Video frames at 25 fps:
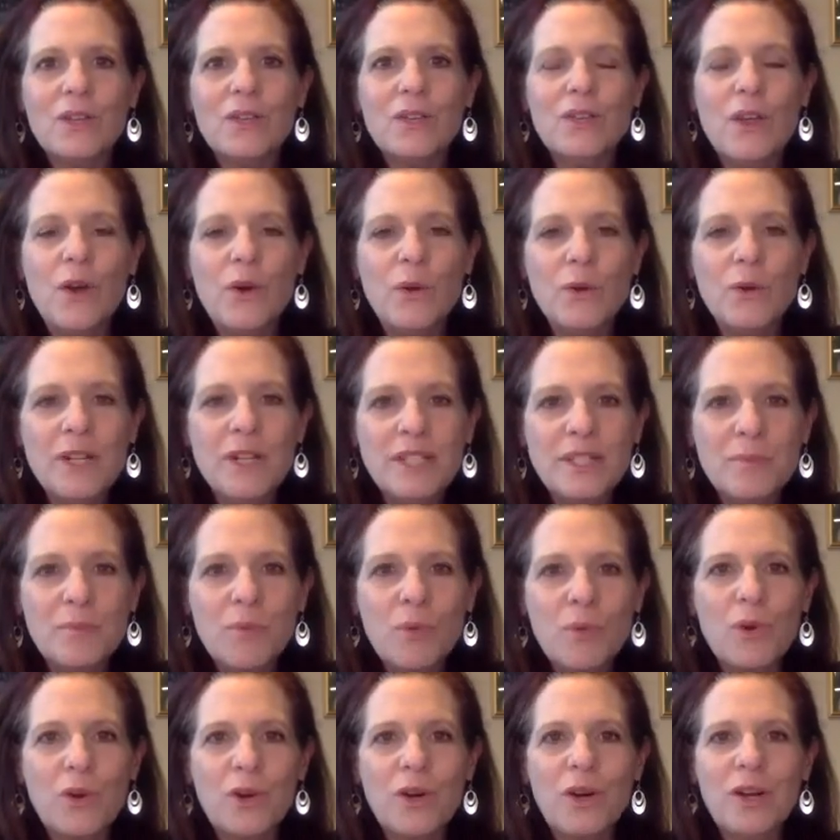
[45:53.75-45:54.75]
notice
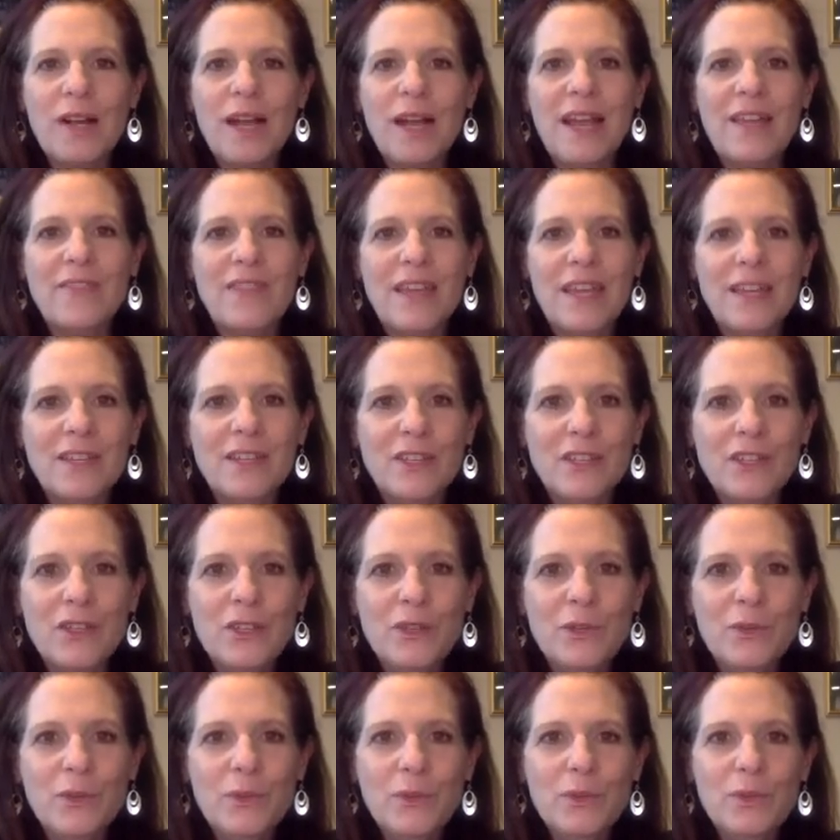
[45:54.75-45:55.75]
more and then
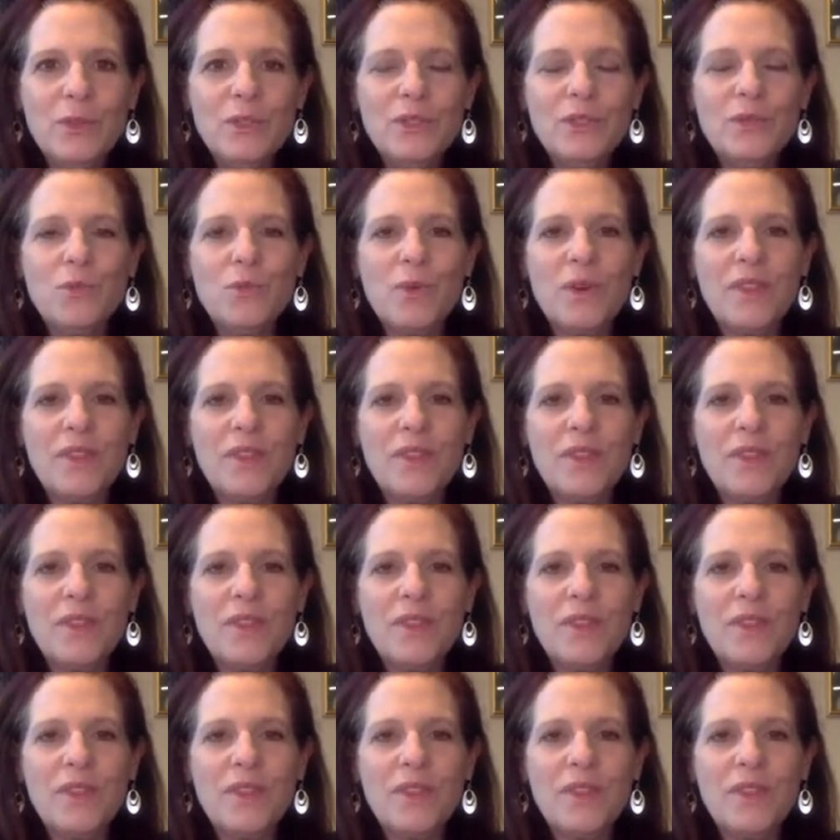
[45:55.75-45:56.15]
use